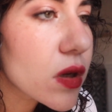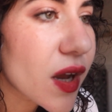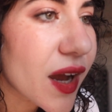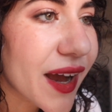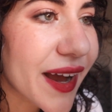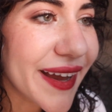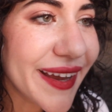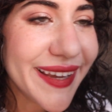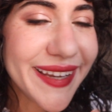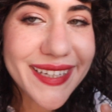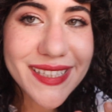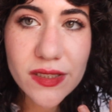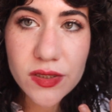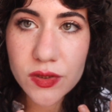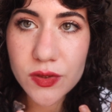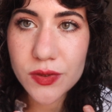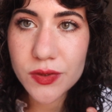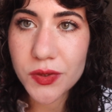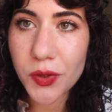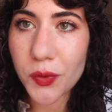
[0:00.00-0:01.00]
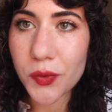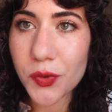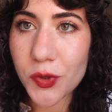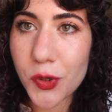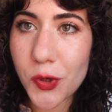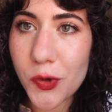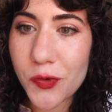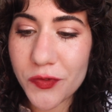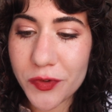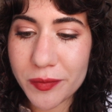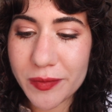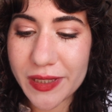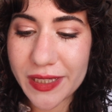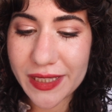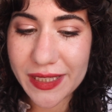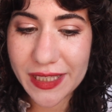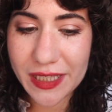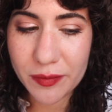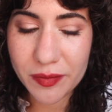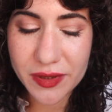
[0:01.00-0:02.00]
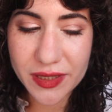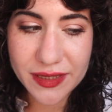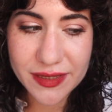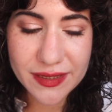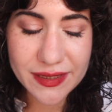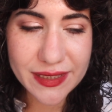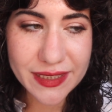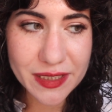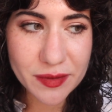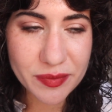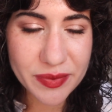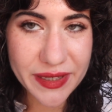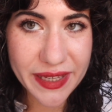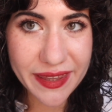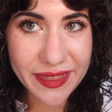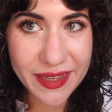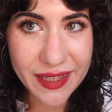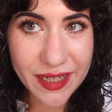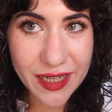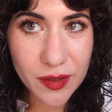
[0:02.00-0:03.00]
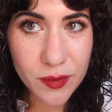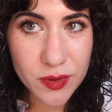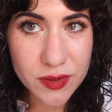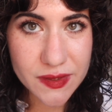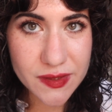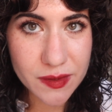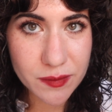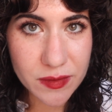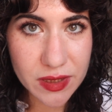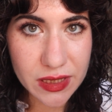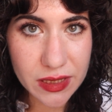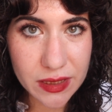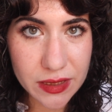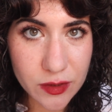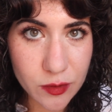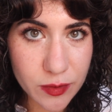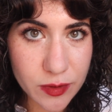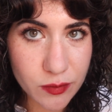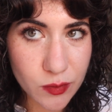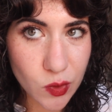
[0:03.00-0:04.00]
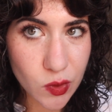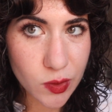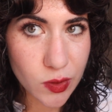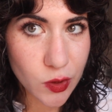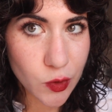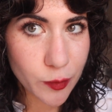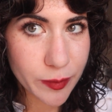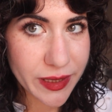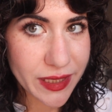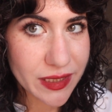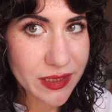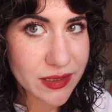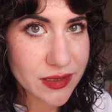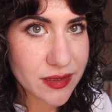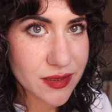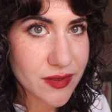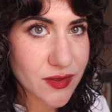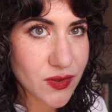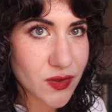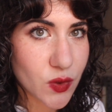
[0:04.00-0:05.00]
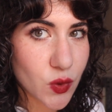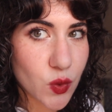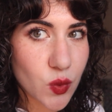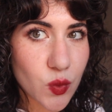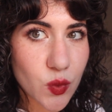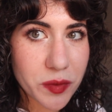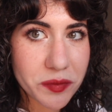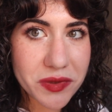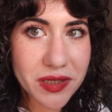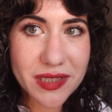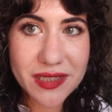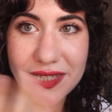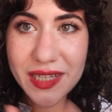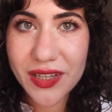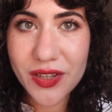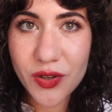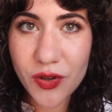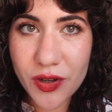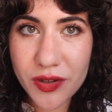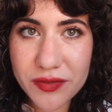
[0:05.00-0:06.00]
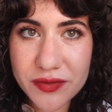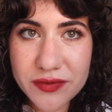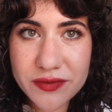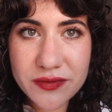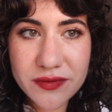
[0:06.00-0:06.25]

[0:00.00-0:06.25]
I don't know if I'm gonna keep this lip. I think I want something a little bit more low maintenance, so I'm gonna take it off.